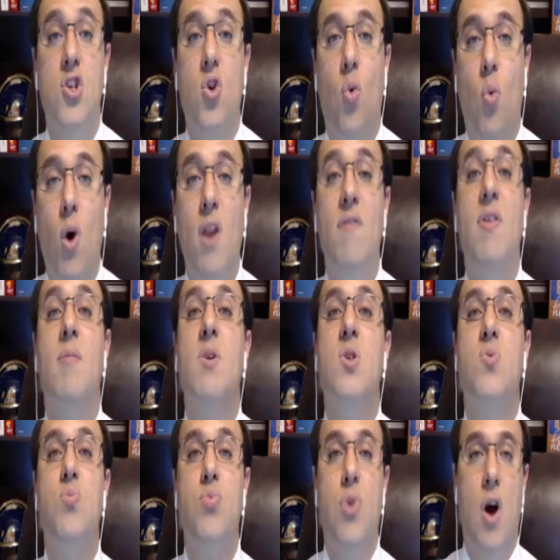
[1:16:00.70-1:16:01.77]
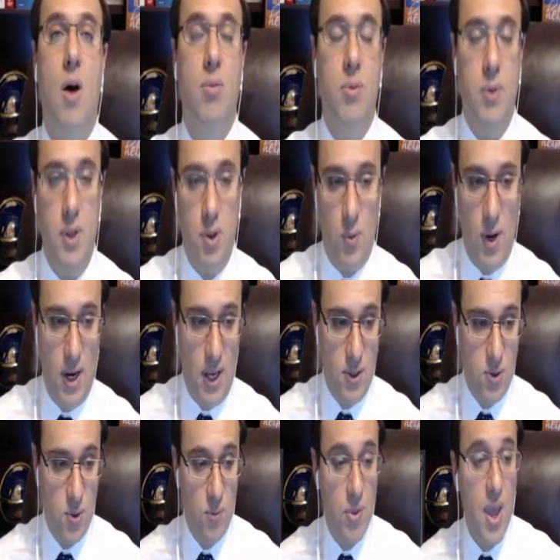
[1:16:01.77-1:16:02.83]
So one of them is probably the right
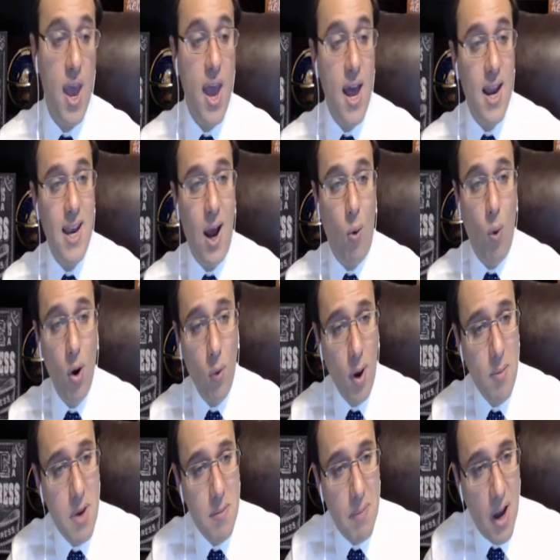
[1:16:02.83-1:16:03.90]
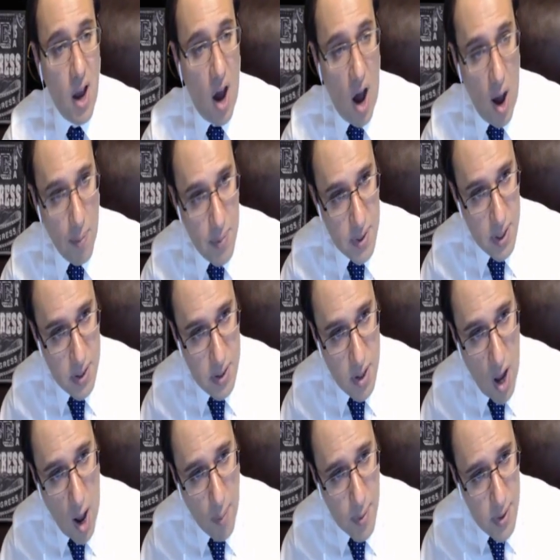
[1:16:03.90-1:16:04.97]
answer. Now, what do I mean by opposites?
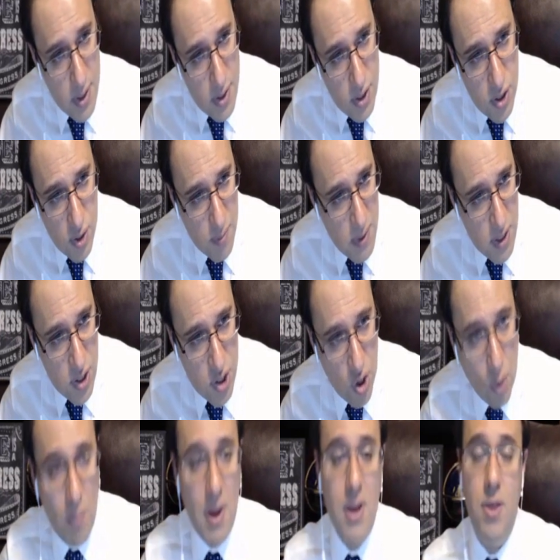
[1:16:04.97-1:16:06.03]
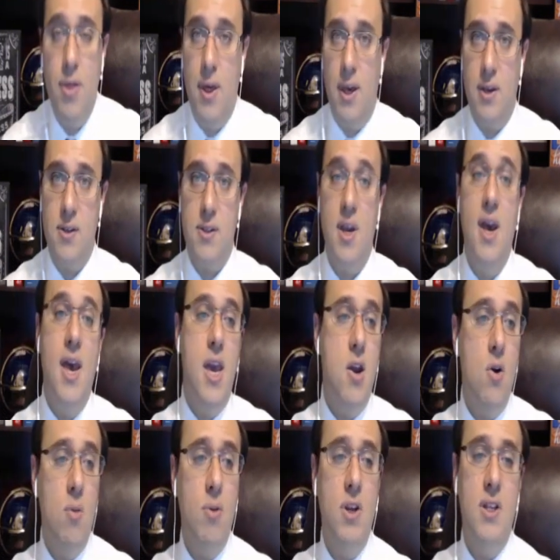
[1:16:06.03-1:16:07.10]
Opposites could mean so many things.
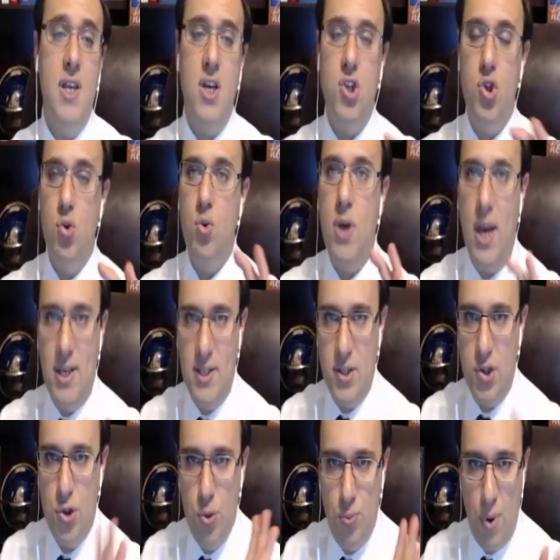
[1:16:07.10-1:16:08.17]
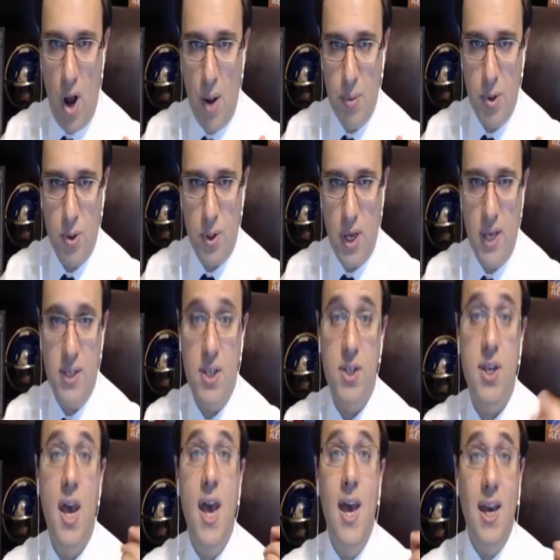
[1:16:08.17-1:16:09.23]
Here I'm going to take two cases, two popular
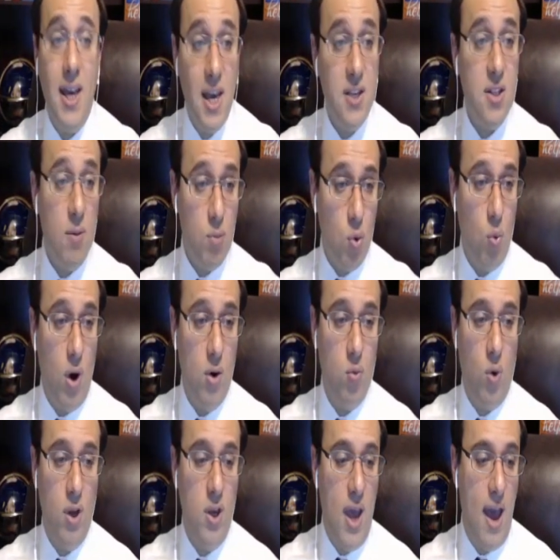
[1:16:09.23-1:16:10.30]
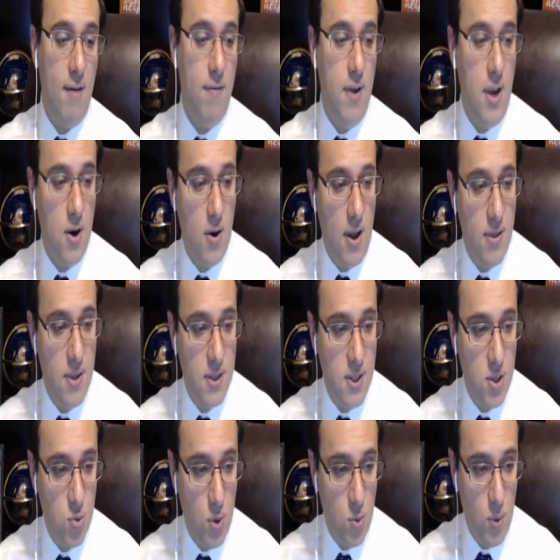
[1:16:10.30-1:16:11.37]
cases. Case number one, what you have here, and
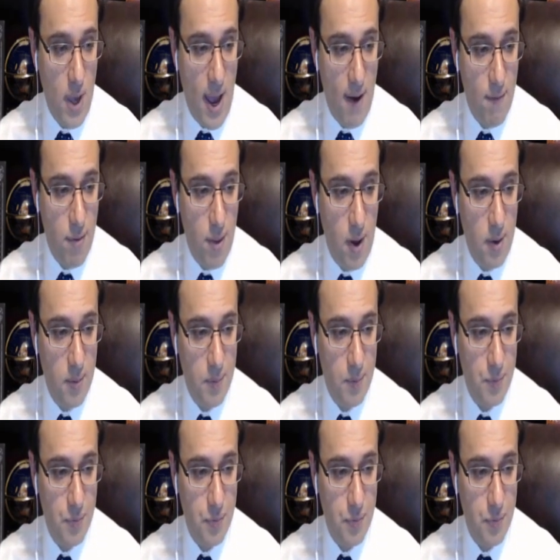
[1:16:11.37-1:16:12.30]
this is when we have the